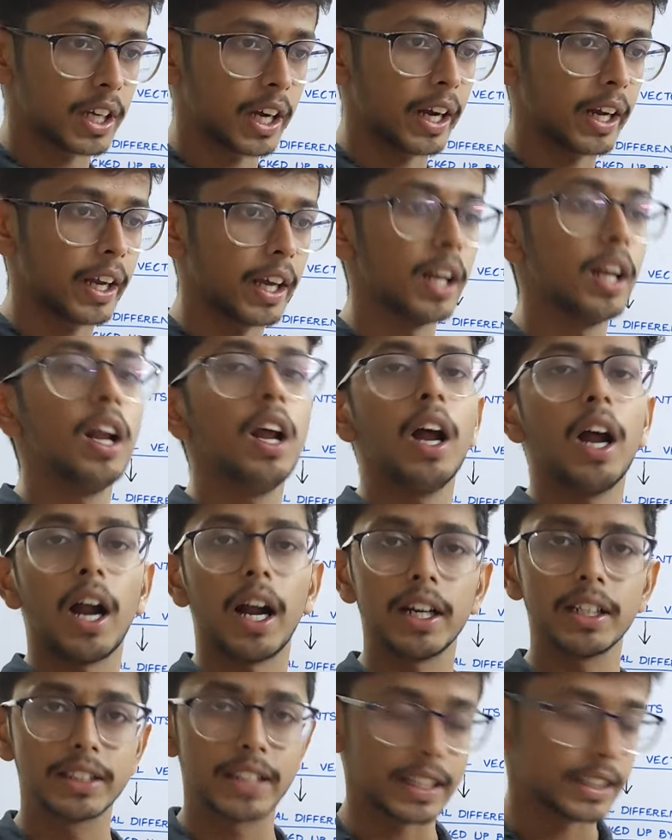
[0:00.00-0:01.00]
triangle
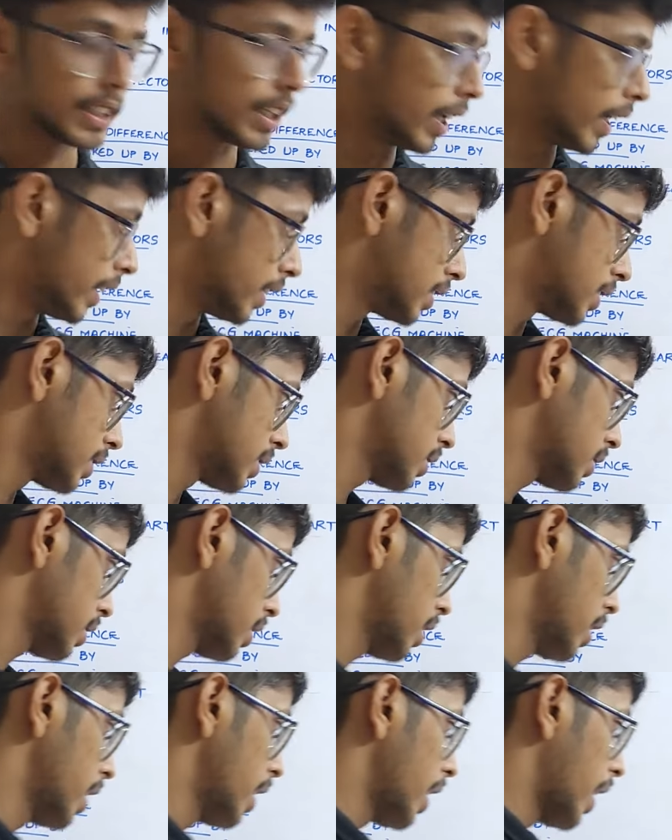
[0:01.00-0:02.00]
and chest leads.
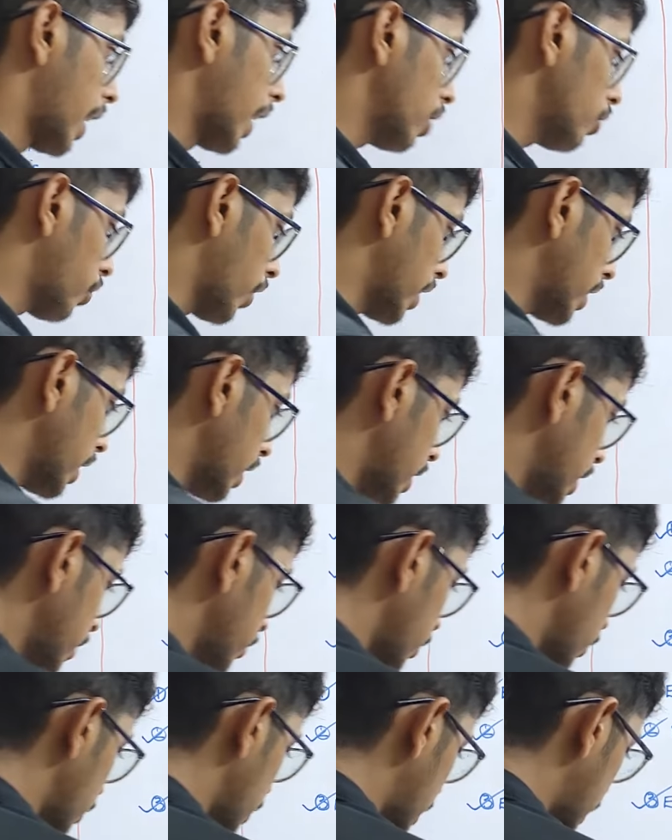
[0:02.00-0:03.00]
And finally
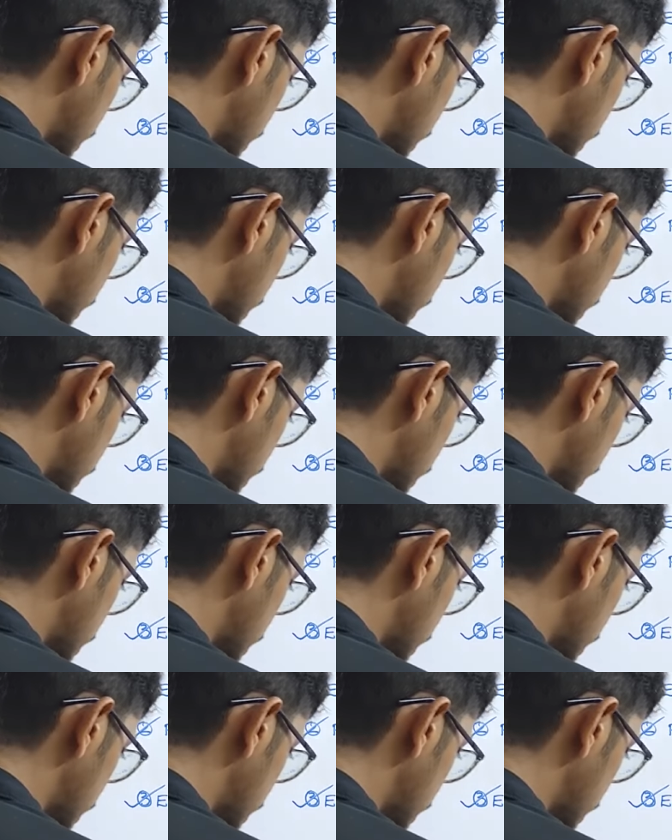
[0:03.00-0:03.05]
we will